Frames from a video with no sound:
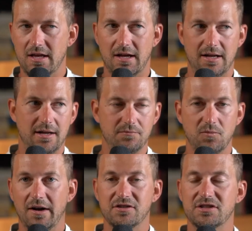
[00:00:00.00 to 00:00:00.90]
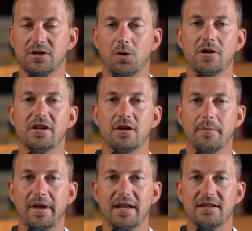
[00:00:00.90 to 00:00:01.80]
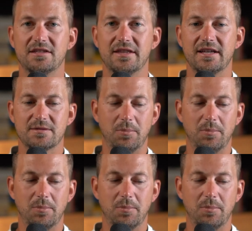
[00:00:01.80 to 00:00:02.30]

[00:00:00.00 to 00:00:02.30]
obviously already committed to this.